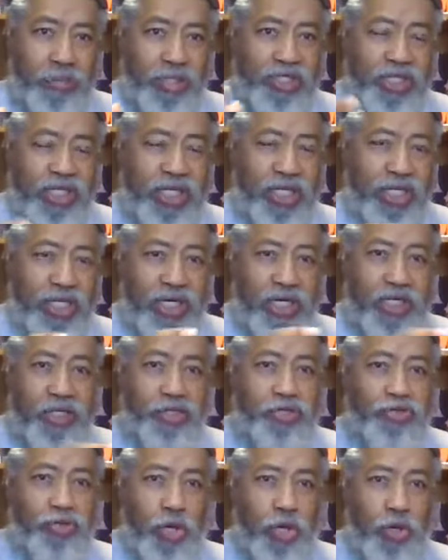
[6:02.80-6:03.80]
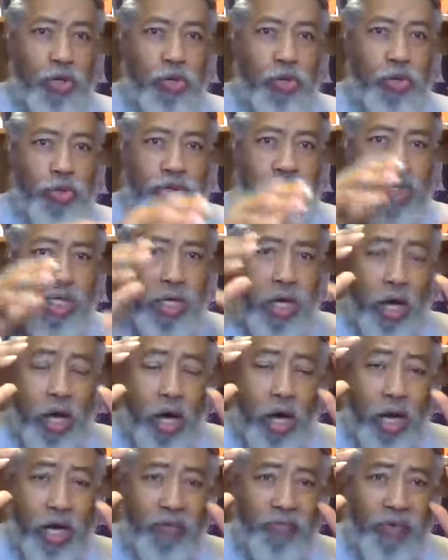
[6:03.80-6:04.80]
the machine that controls
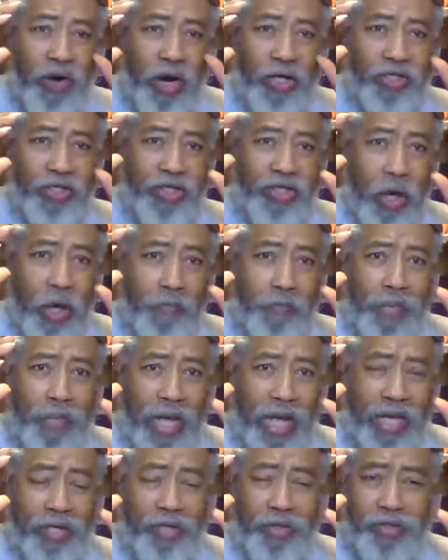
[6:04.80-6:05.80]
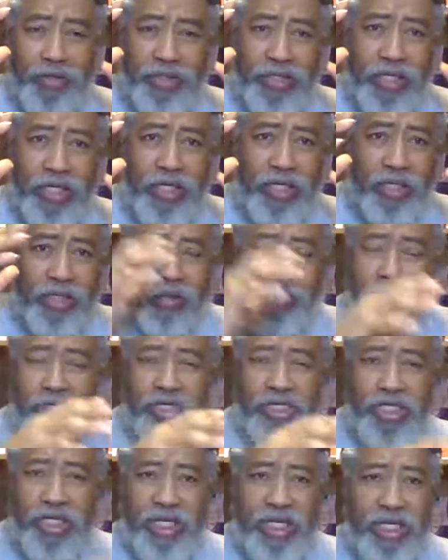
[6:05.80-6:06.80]
all of our thought patterns, the
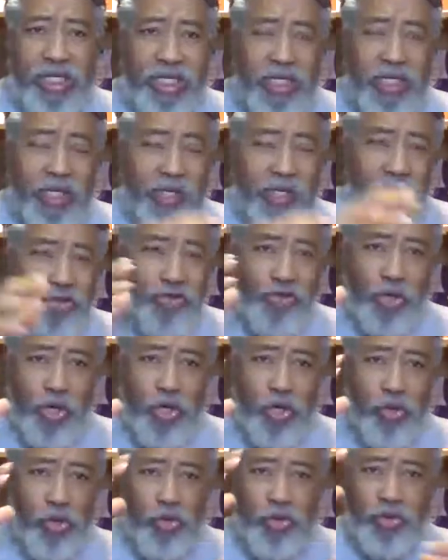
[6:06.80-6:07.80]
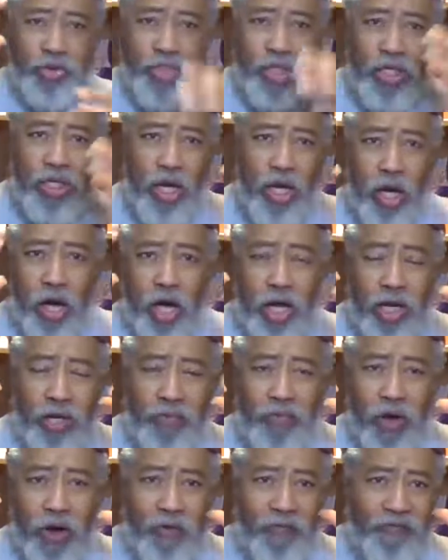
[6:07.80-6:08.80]
machine that controls all
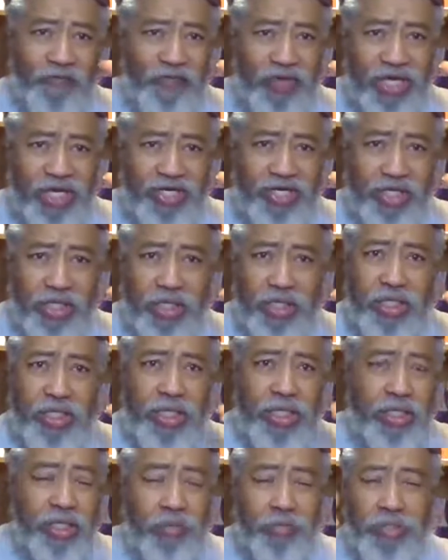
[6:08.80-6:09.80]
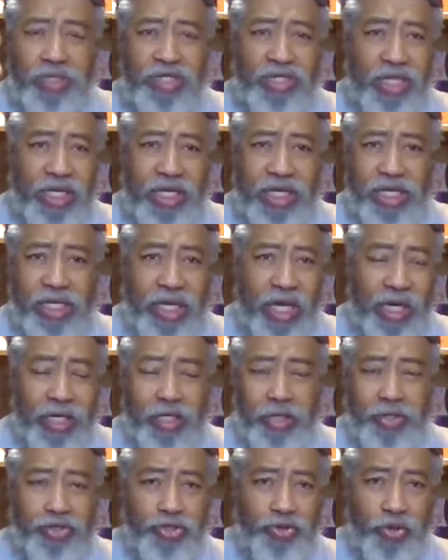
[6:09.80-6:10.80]
of our vision, the machine that
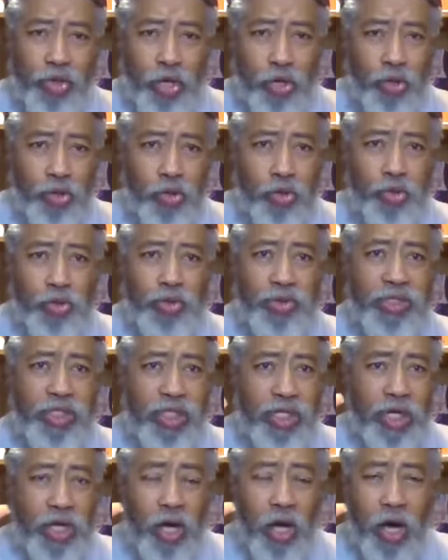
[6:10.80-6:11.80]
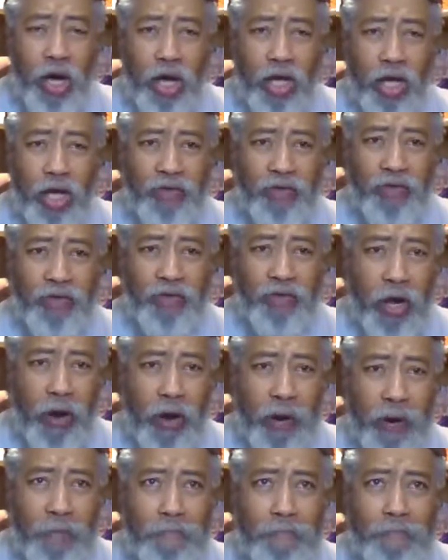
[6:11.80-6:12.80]
controls all of
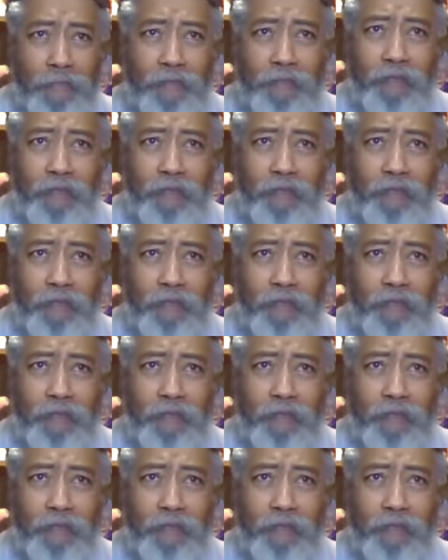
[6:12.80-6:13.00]
our